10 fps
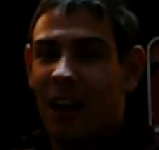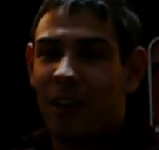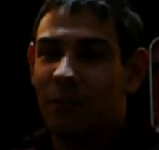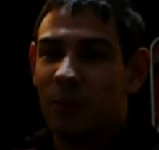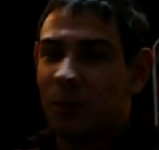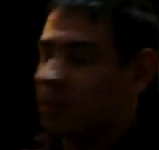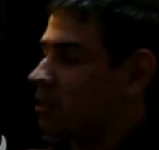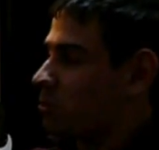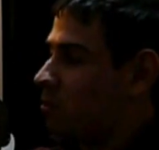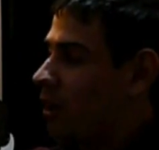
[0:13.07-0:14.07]
I don't even know what it
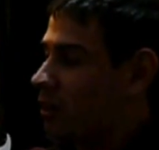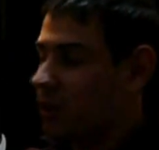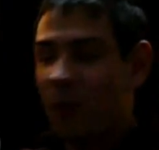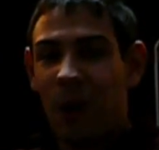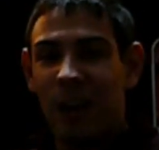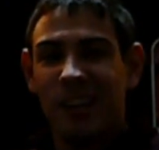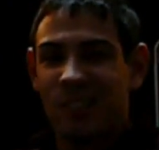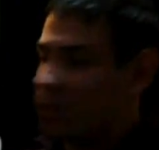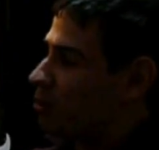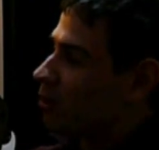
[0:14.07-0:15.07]
is, but you know what?
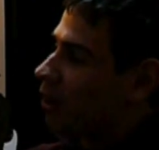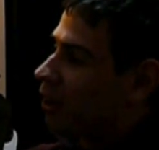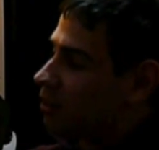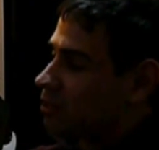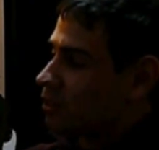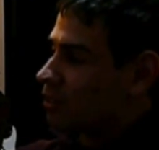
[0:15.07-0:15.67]
$0.